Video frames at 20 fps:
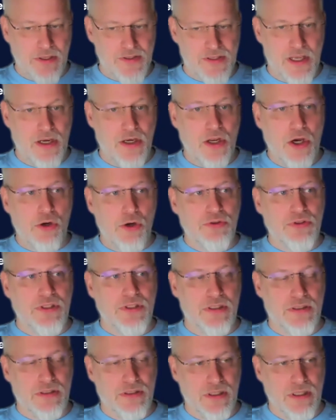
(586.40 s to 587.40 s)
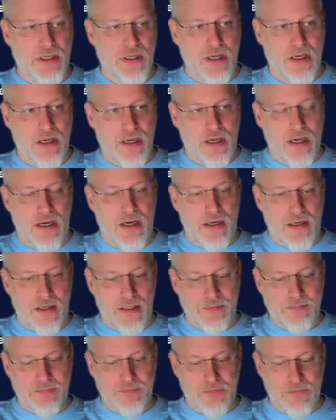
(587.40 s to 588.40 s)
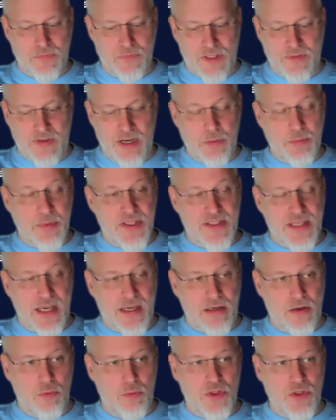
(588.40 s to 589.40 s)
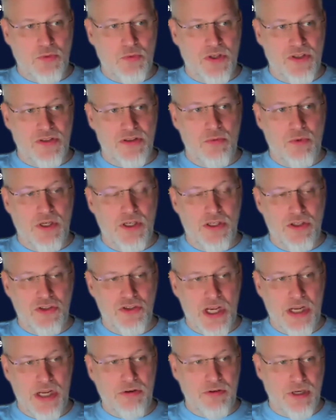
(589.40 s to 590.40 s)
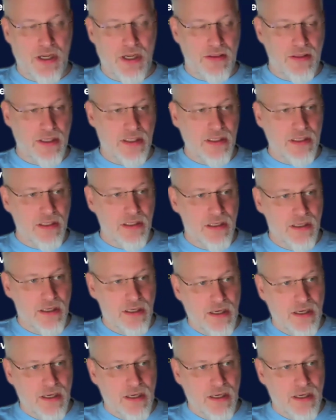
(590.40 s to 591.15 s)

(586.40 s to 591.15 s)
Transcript: loaded development cycle, which was the one in January, I think,